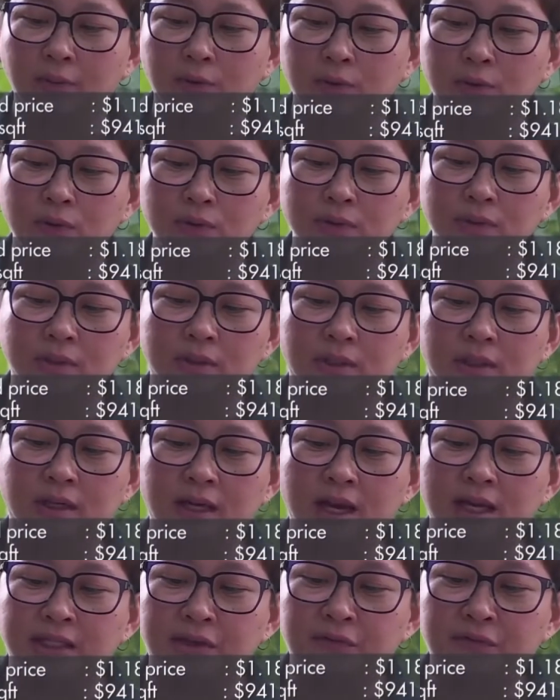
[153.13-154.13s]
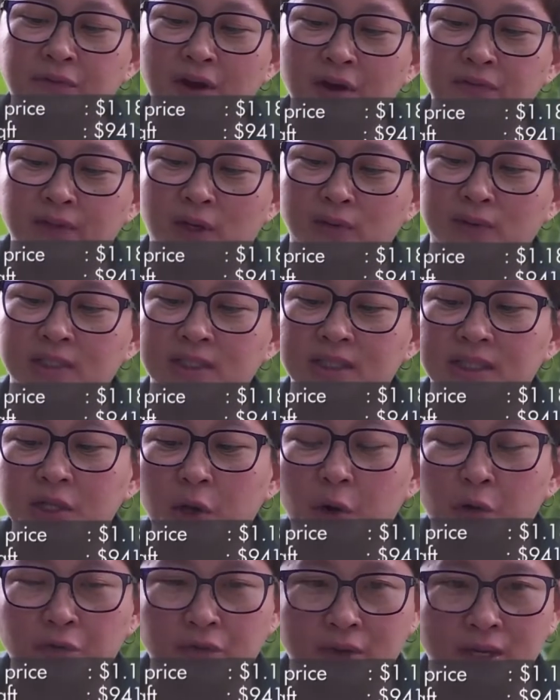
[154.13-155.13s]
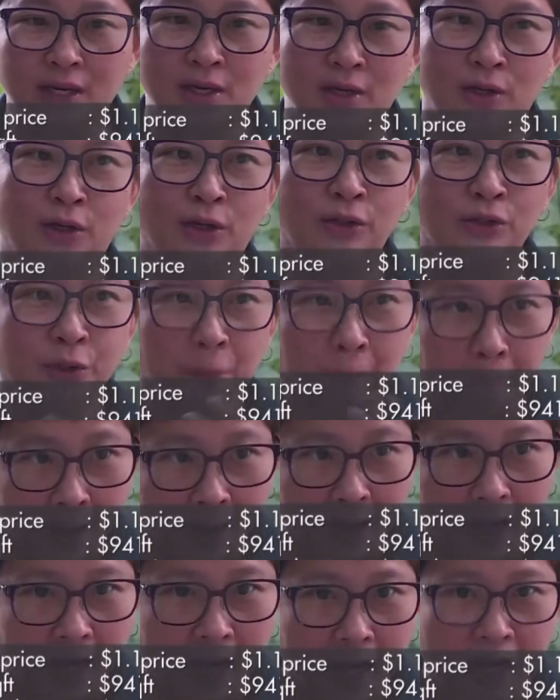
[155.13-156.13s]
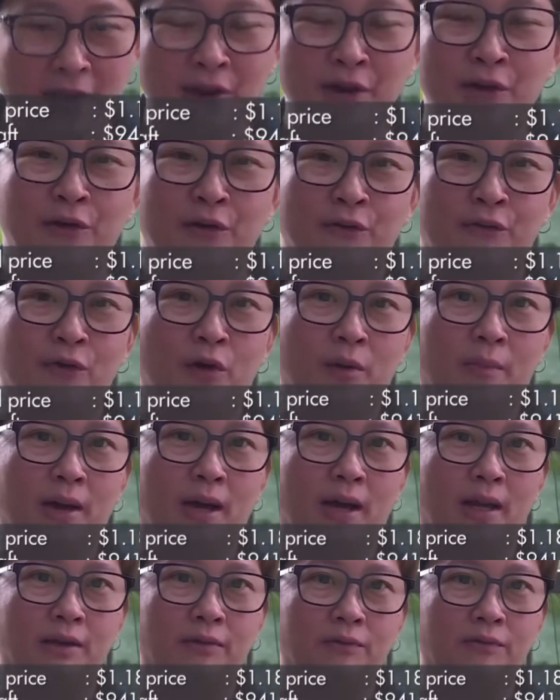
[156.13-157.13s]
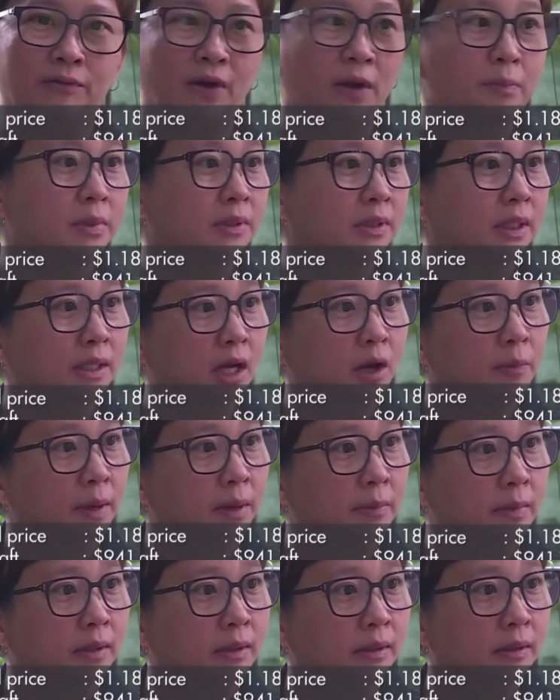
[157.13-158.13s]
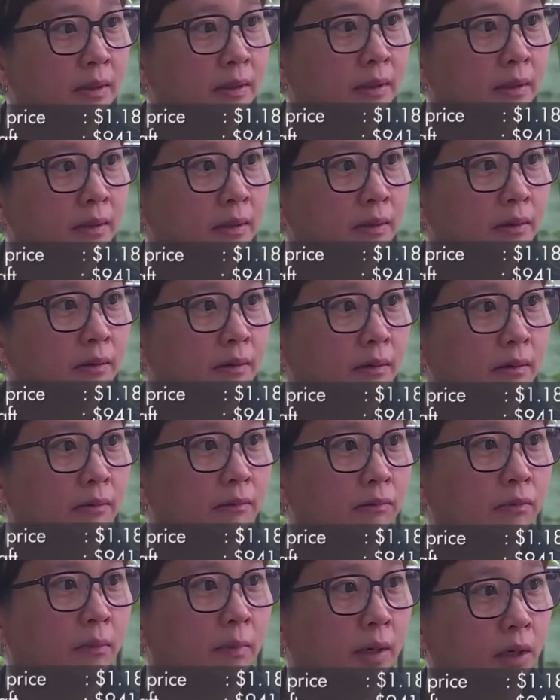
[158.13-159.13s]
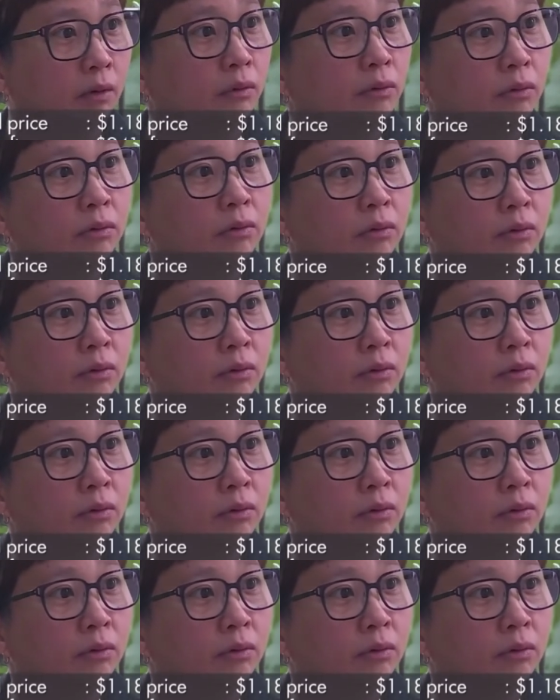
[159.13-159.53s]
use the $85,000 COV to pay for my 5% down payment for my condo.